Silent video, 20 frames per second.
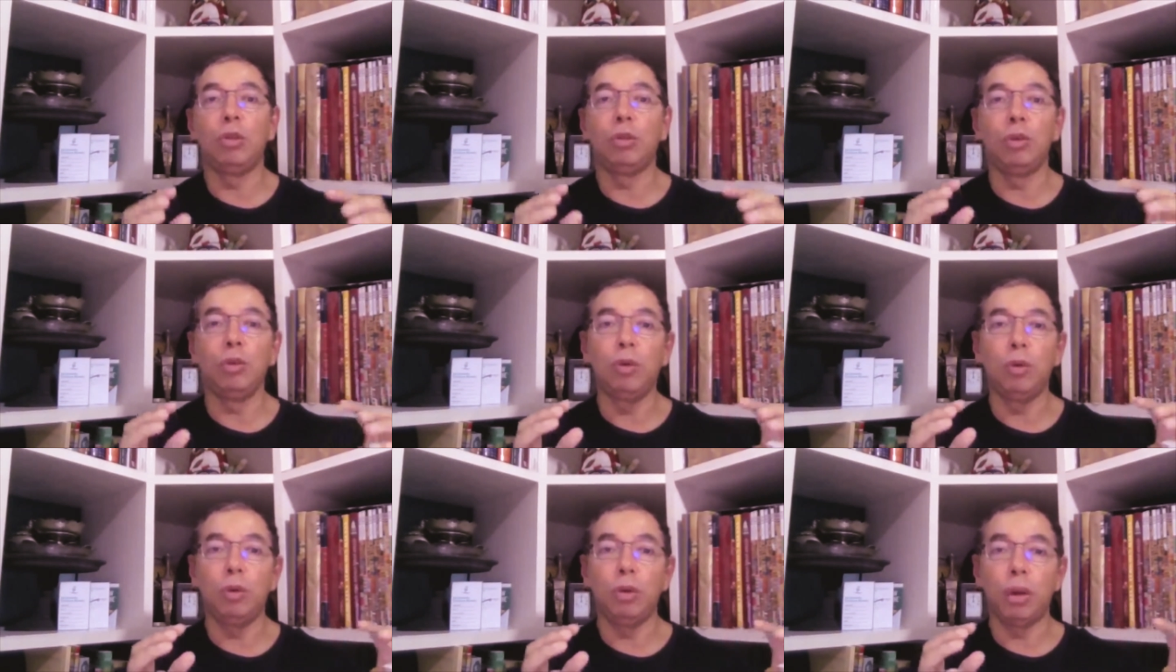
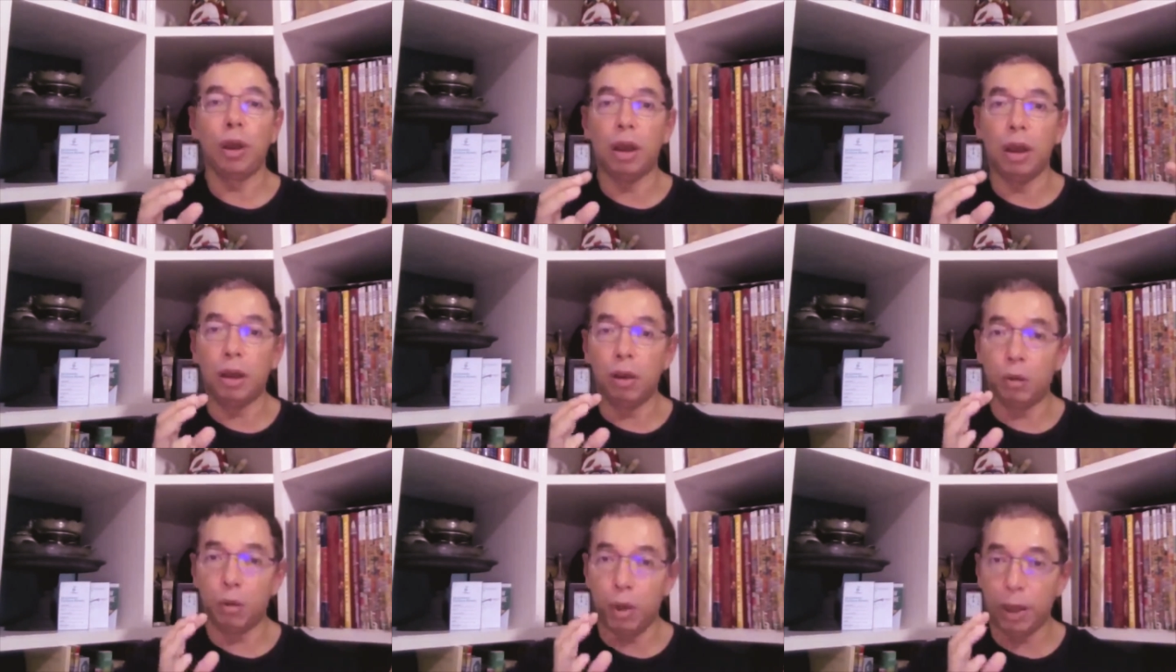to
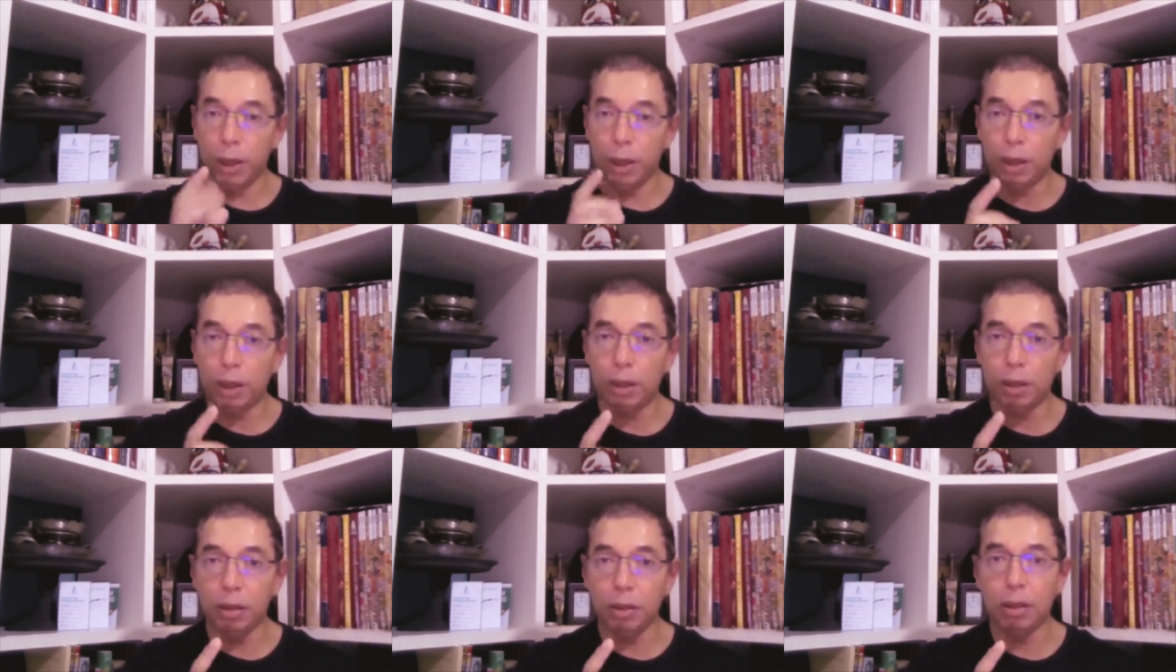
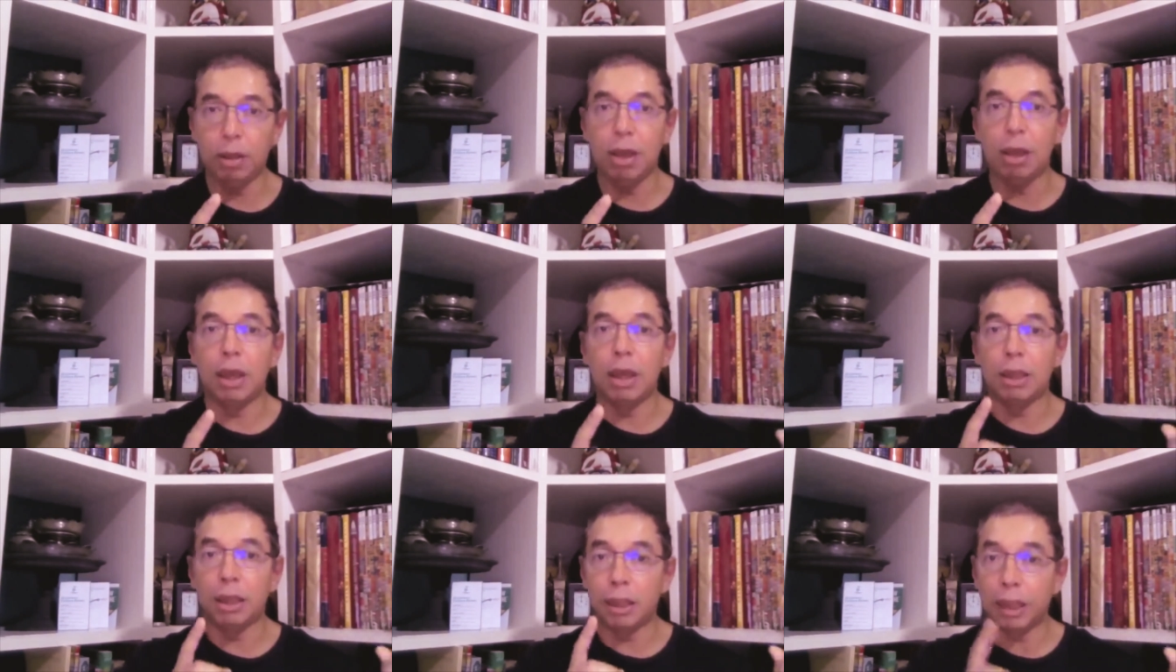acquire
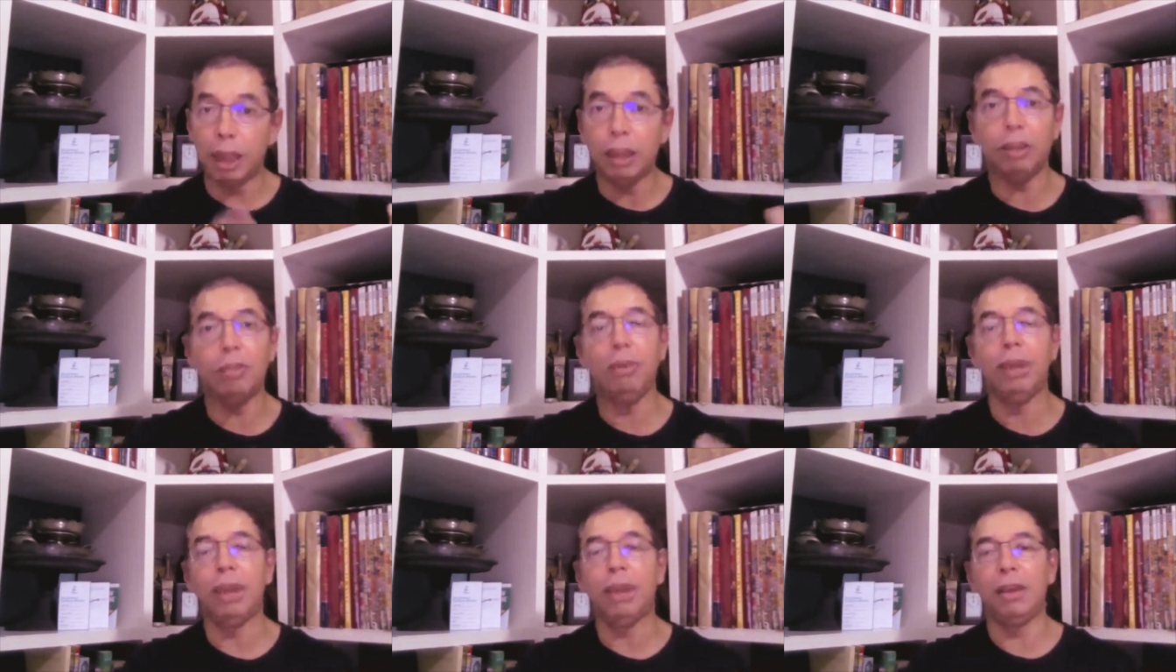
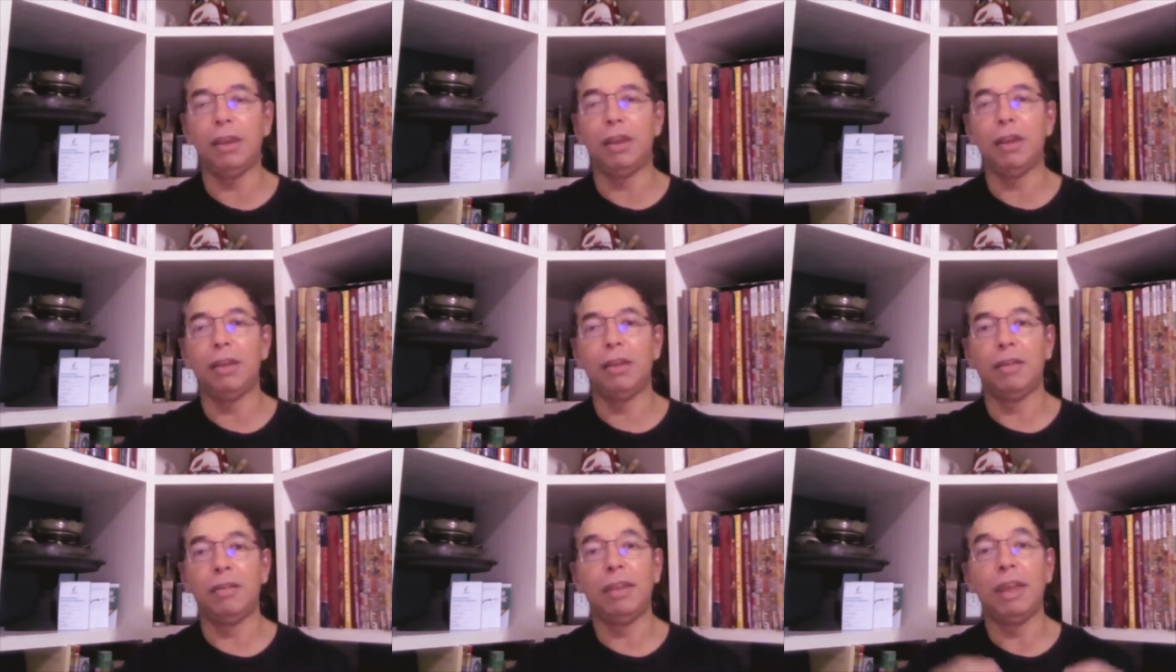seismic
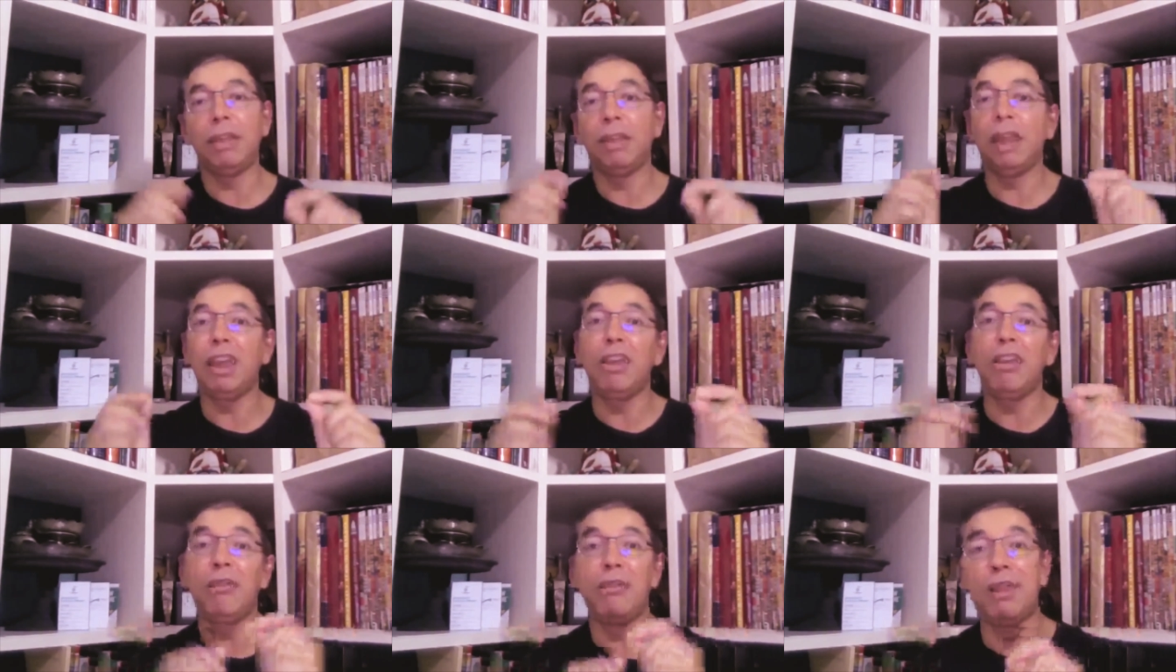that's
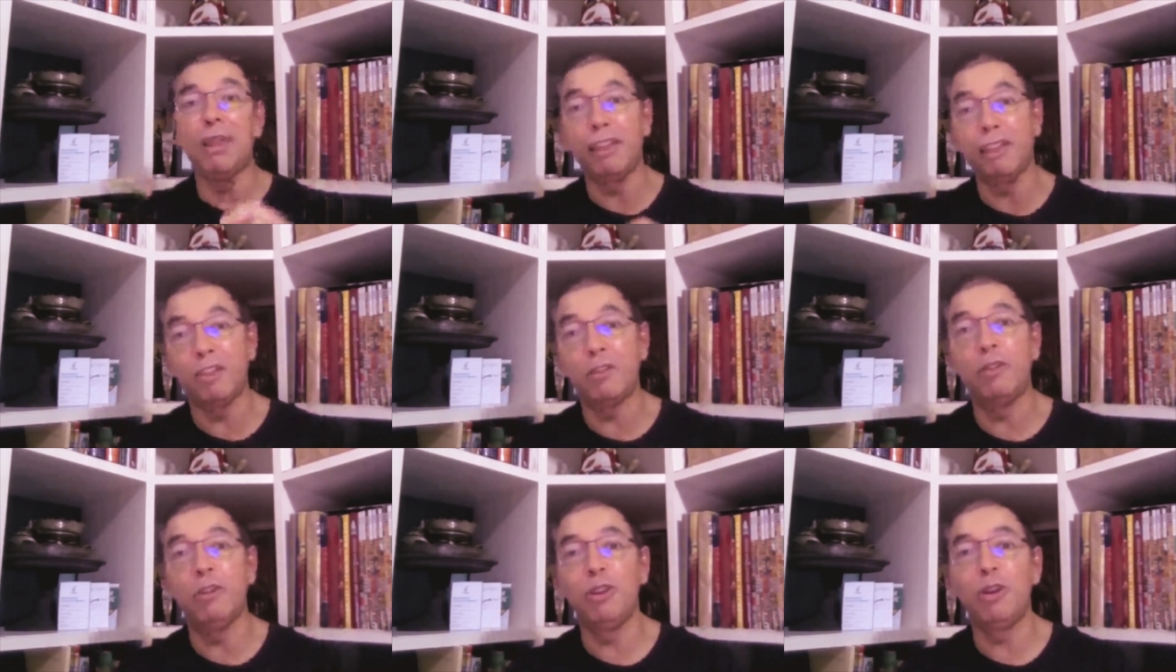
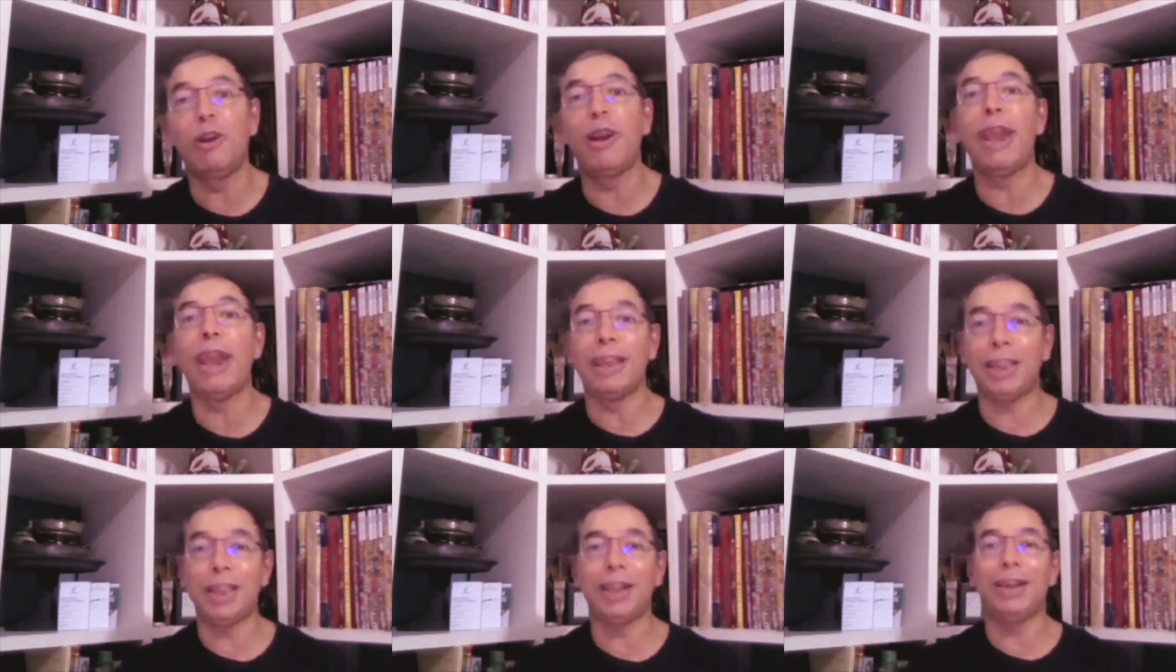equivalent to your
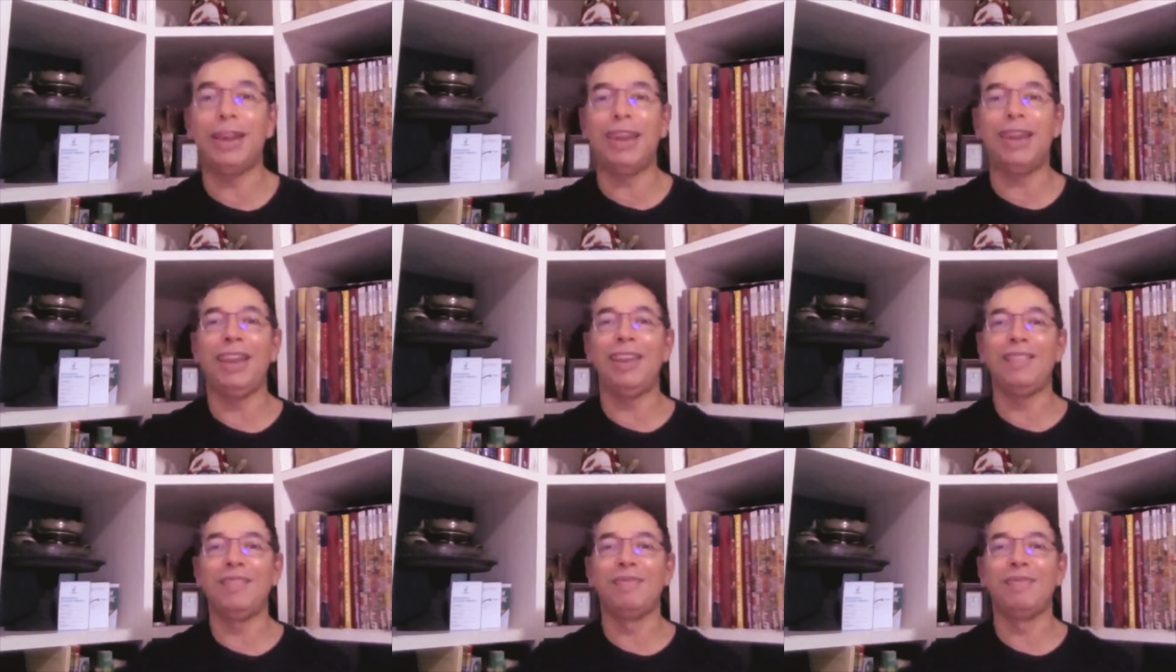X-ray.